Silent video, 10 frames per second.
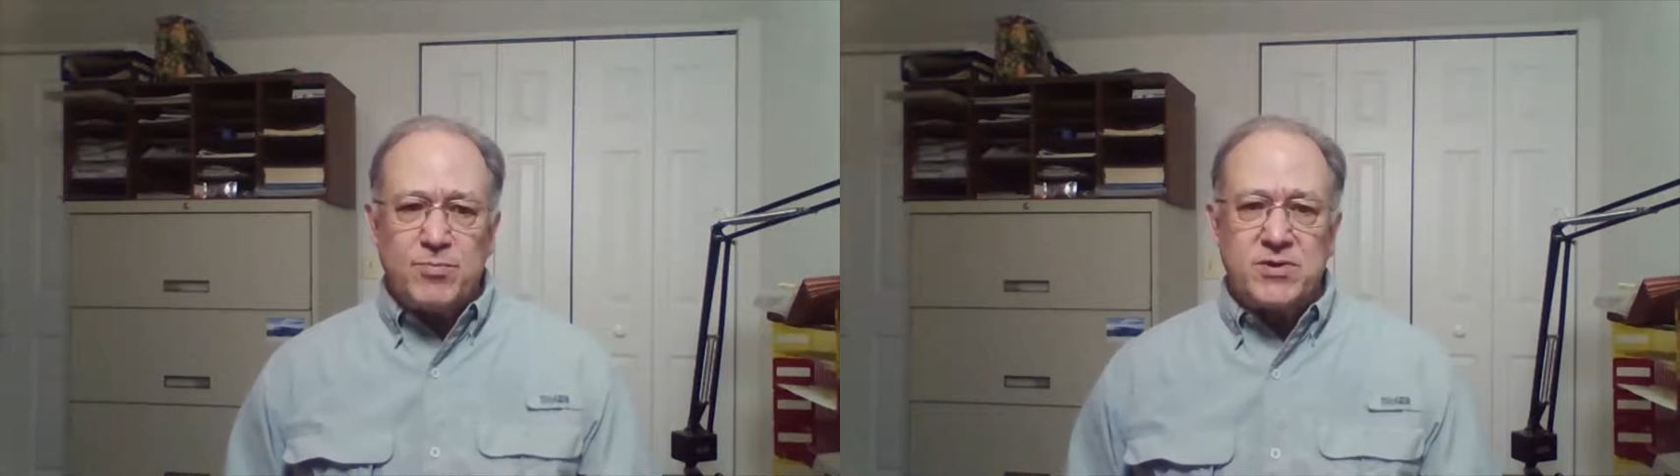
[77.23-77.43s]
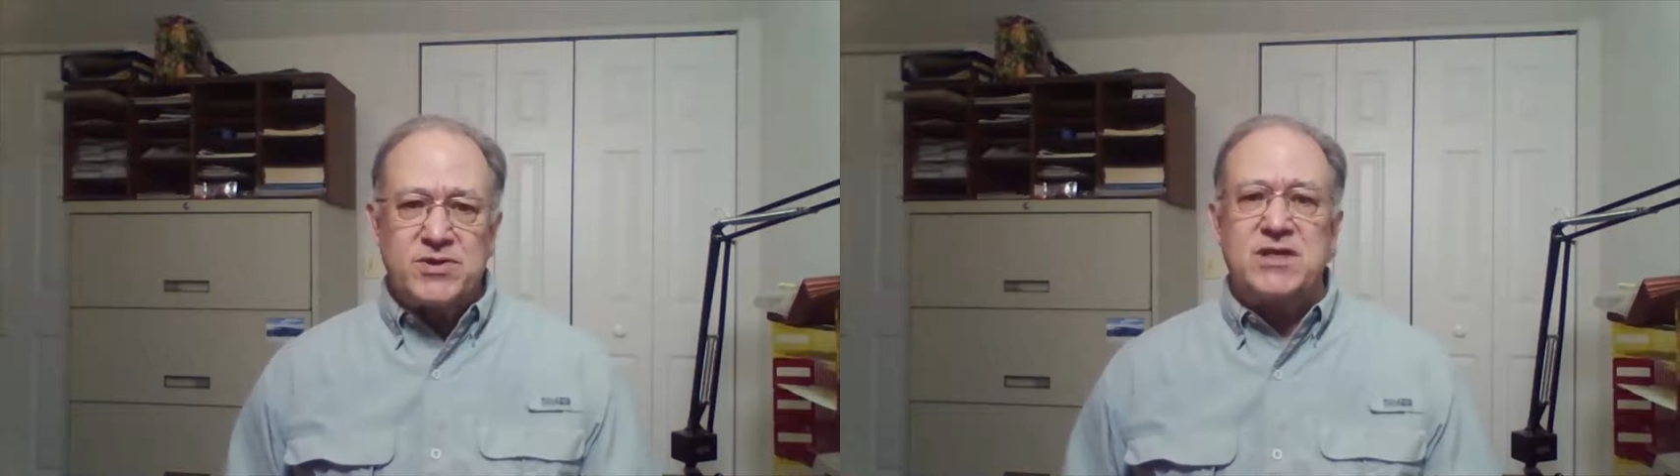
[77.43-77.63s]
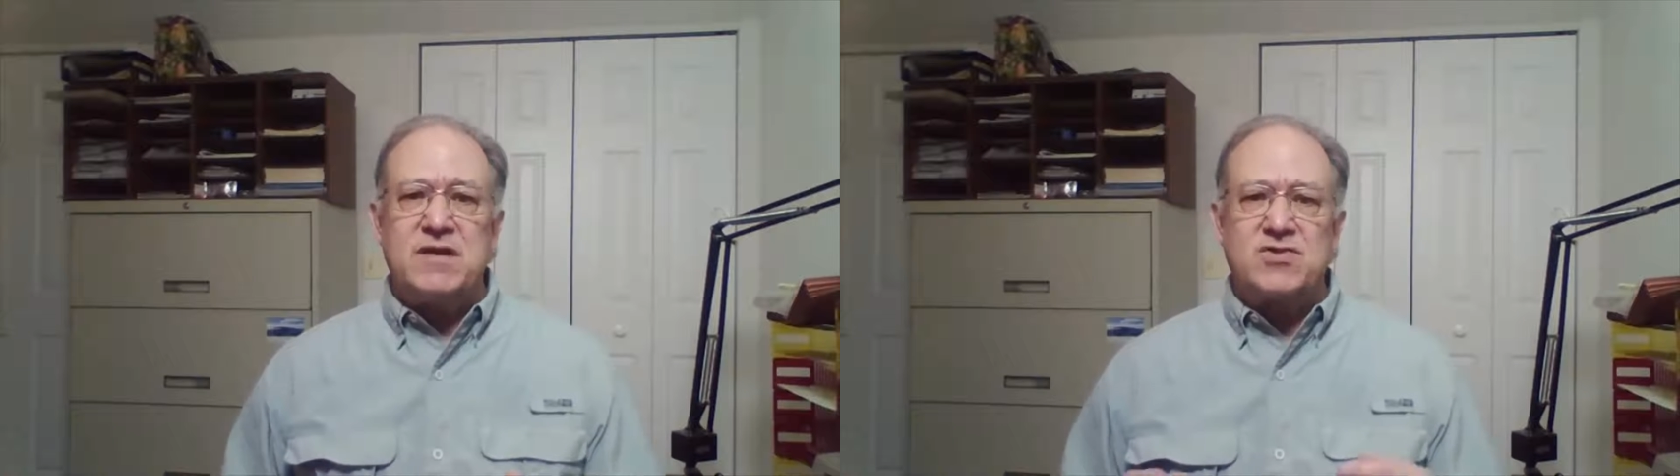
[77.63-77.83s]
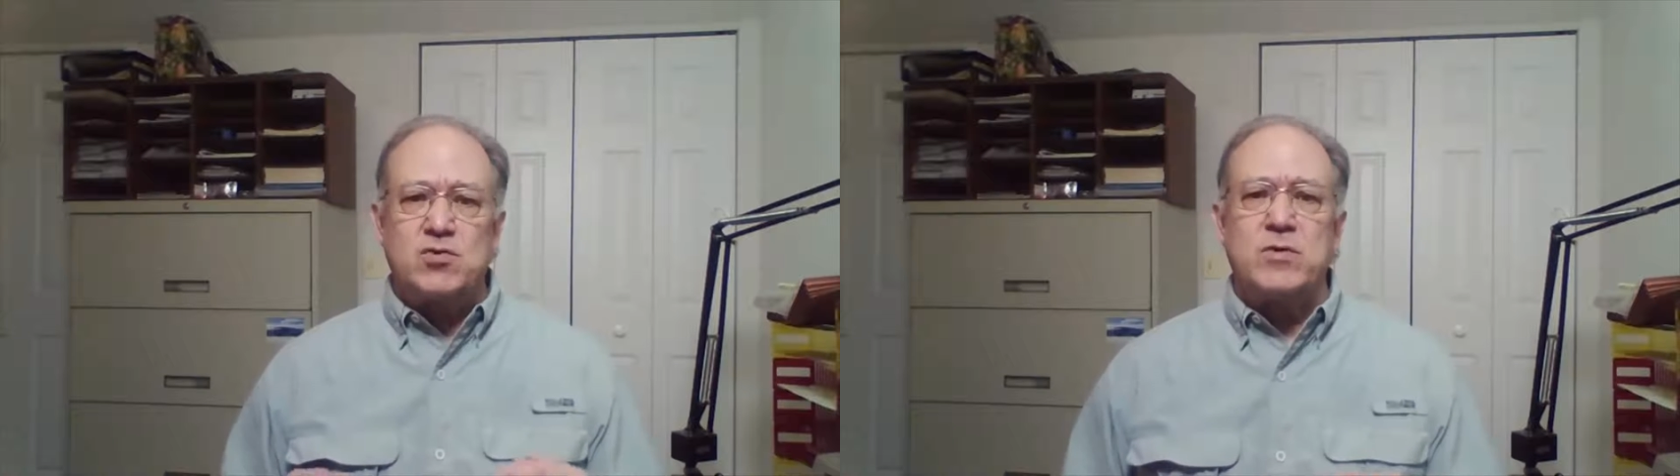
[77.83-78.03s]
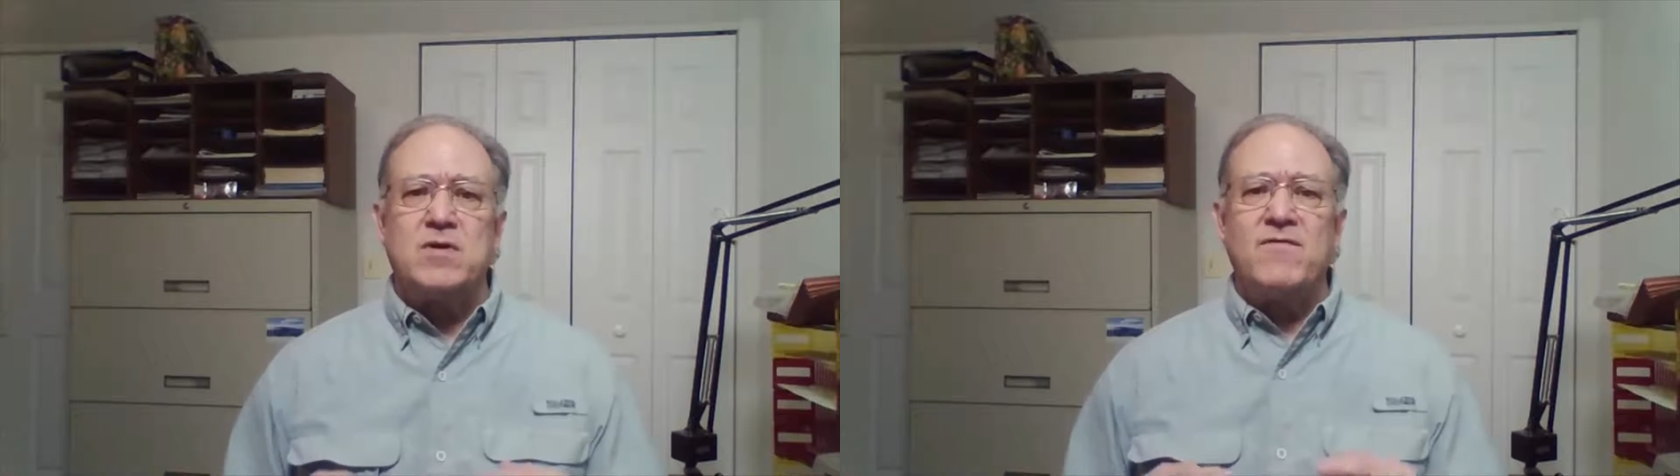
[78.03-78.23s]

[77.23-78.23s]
perceives real